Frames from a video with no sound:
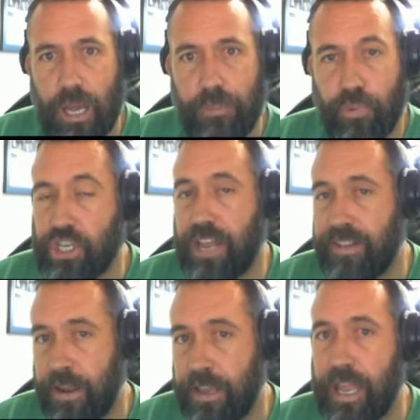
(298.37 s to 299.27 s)
which I
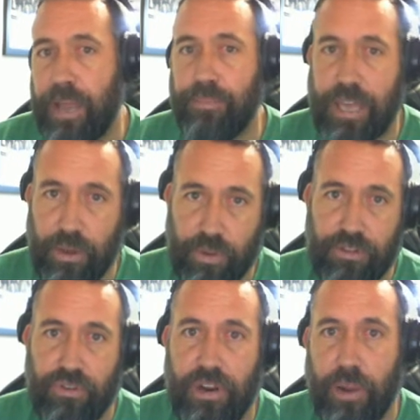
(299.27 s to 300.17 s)
said in game, king queen
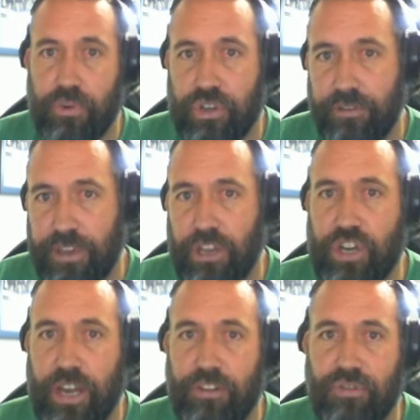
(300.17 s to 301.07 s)
suited I would shove, king
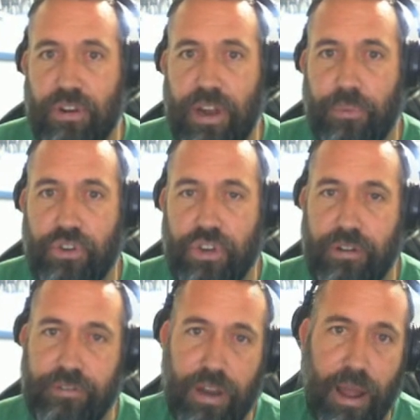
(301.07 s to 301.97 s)
jack suited I would shove,
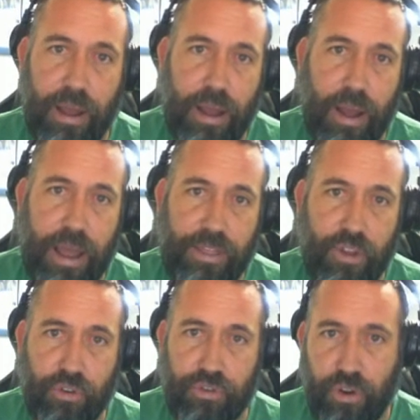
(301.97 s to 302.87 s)
and and
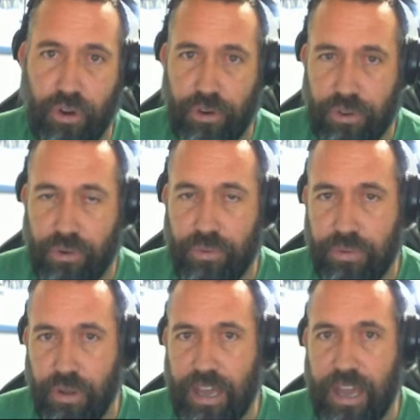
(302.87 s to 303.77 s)
those are, you know, the